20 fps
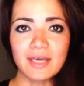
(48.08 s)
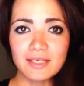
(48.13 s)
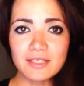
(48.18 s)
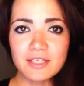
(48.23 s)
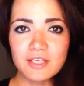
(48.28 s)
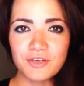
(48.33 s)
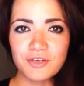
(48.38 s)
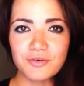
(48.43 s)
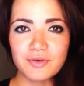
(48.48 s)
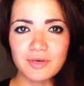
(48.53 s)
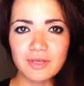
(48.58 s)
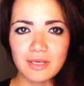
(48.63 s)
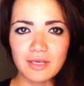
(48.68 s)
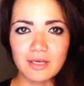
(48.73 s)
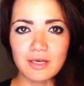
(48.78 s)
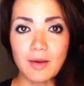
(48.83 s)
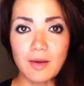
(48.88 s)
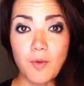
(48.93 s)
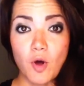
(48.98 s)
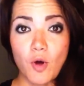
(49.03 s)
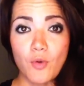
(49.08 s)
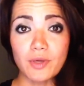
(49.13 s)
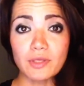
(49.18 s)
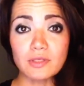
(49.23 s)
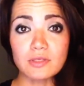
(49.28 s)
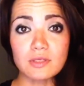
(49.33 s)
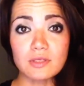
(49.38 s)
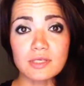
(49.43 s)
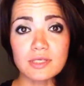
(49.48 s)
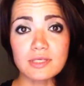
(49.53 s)
the next ingredient I'm going
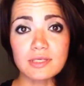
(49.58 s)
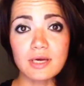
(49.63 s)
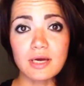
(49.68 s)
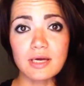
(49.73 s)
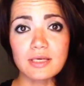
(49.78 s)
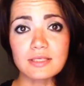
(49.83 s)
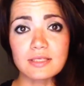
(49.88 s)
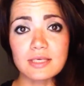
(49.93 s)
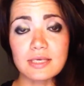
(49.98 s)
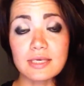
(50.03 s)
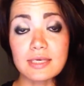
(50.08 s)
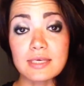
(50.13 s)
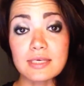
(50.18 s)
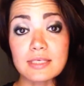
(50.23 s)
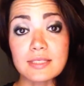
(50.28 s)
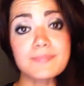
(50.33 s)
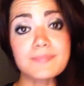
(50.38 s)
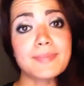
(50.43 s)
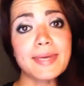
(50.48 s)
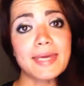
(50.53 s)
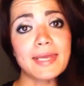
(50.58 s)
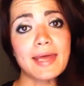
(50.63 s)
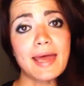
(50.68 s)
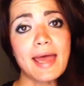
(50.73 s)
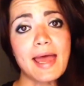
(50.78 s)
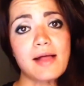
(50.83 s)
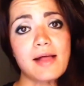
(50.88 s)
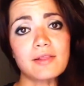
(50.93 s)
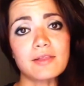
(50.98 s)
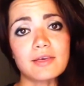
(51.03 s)
to discuss is
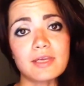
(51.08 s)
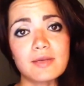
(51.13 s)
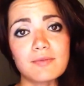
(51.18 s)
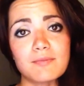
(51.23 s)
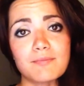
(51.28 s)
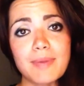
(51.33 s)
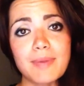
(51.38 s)
beta-alanine.